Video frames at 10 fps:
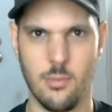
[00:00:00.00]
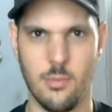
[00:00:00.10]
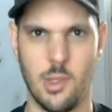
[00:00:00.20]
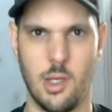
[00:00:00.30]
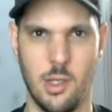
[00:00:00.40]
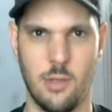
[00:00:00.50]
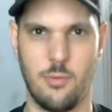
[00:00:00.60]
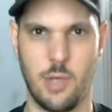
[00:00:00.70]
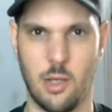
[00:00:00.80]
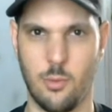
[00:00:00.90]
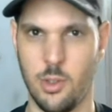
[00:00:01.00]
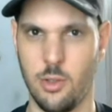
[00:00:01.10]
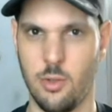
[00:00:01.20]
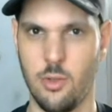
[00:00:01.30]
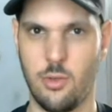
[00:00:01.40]
And in fact, when you do
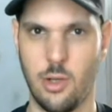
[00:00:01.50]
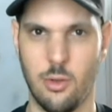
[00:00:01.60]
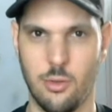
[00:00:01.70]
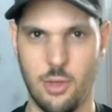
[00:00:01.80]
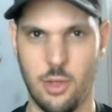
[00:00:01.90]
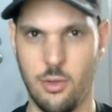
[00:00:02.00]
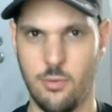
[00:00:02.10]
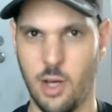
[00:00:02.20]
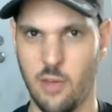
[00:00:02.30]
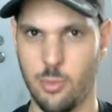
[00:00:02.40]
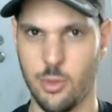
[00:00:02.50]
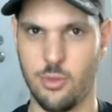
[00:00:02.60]
so, 65%